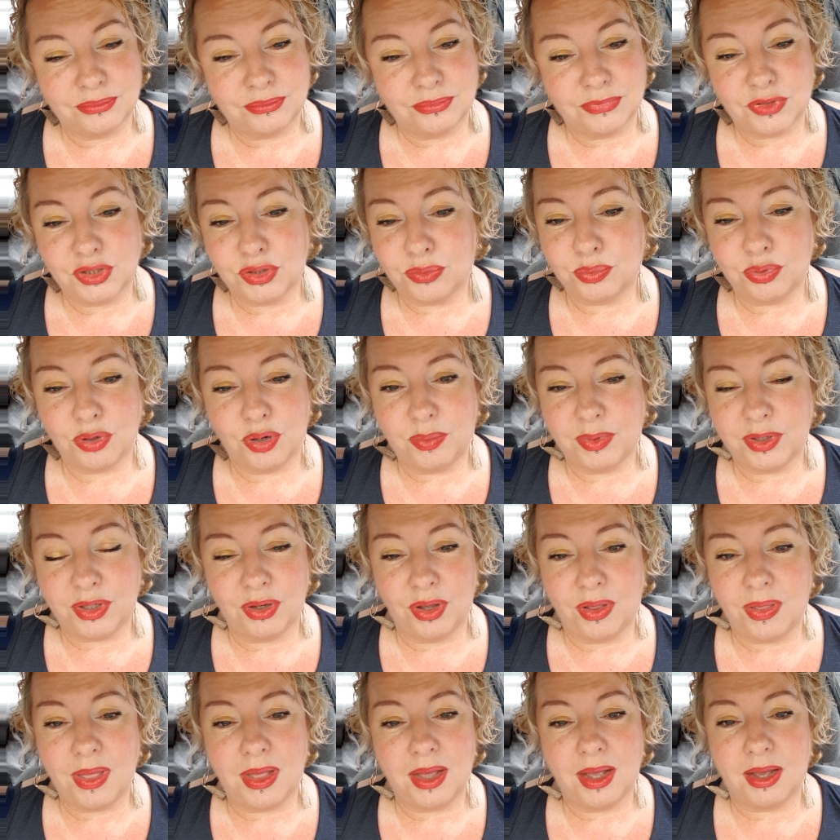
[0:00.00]
It's probably
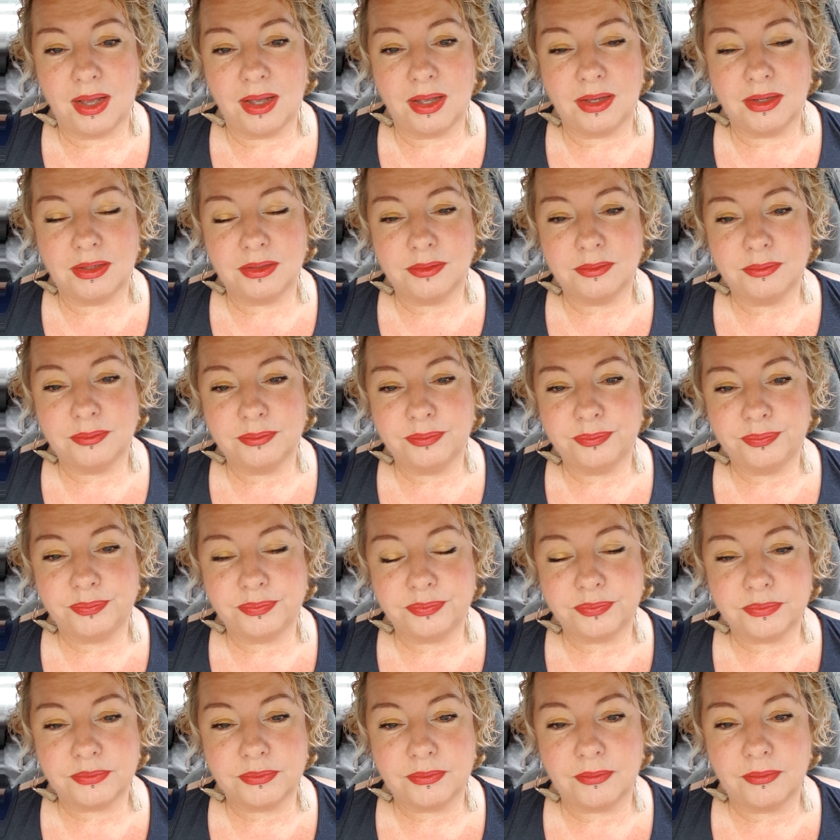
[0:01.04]
not that hard,
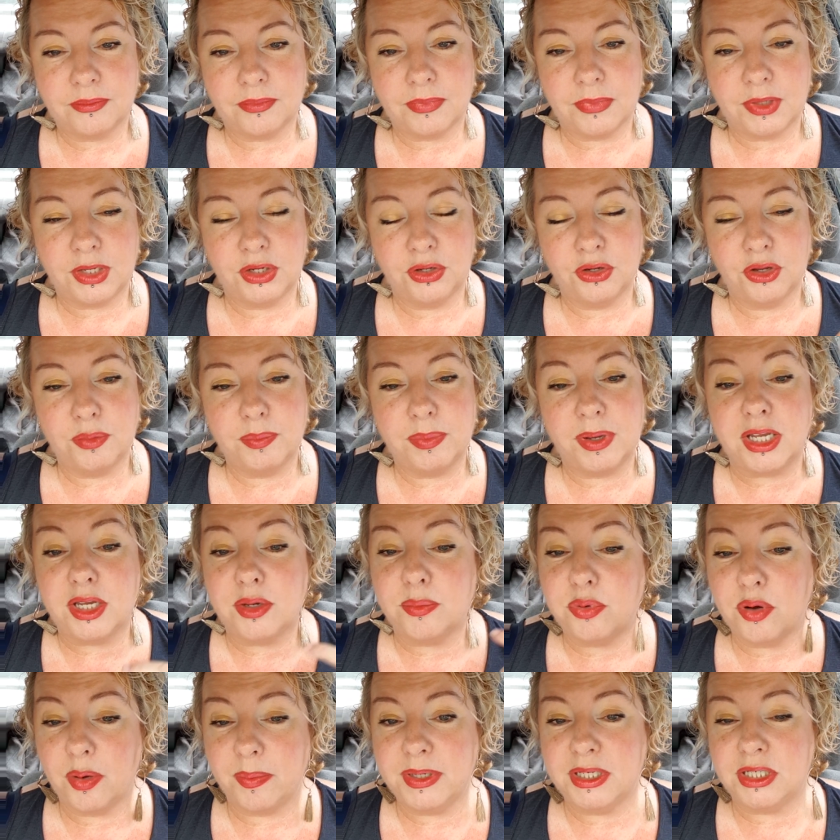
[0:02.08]
but
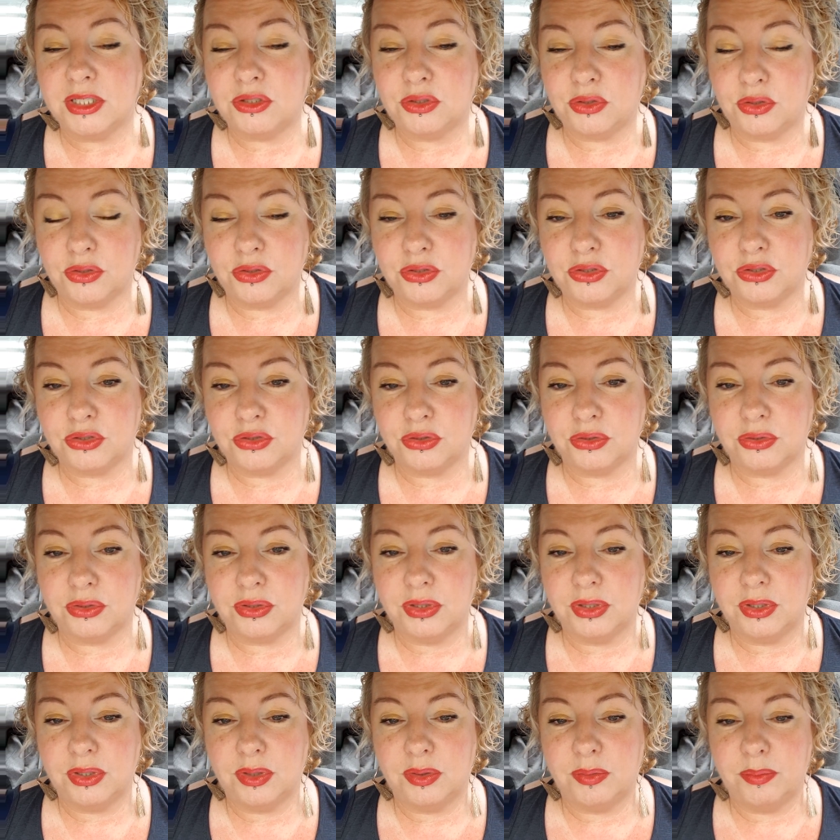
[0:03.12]
you're probably just used to
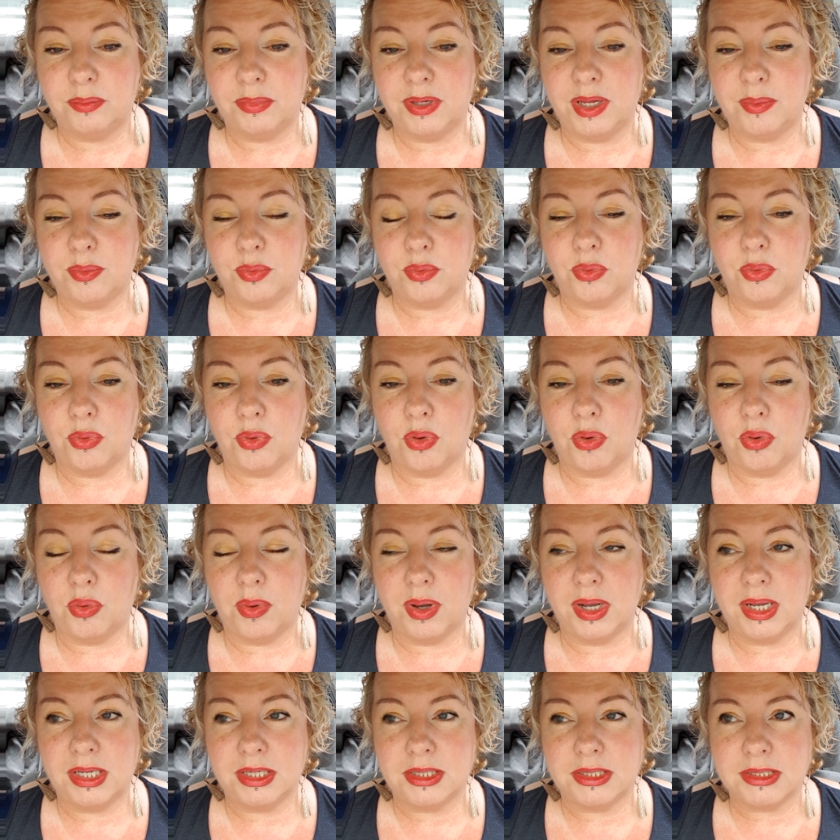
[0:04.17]
people
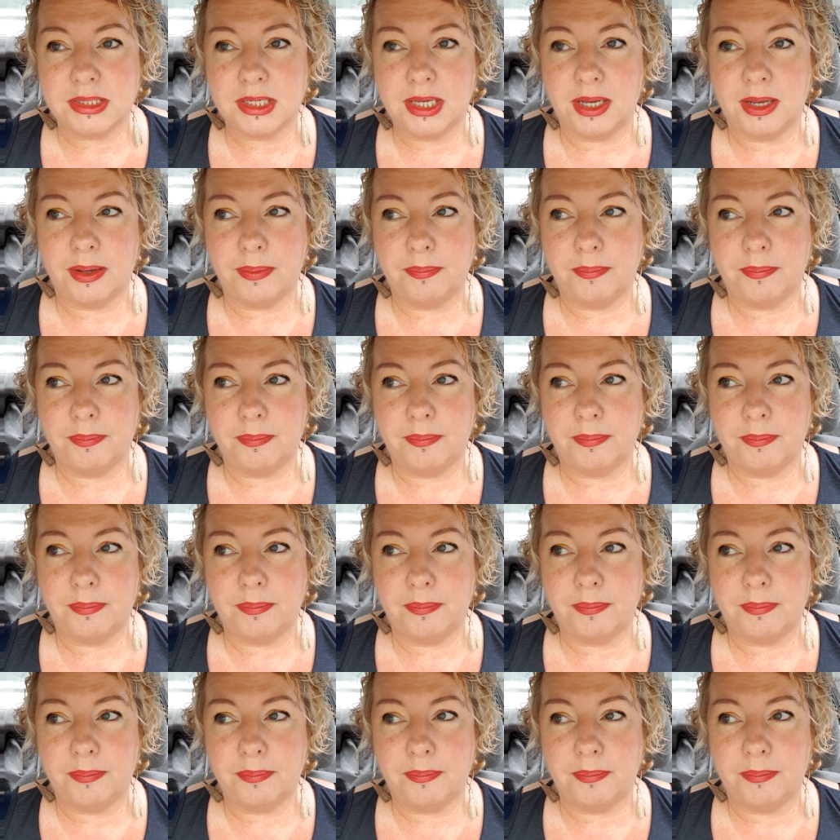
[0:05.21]
always,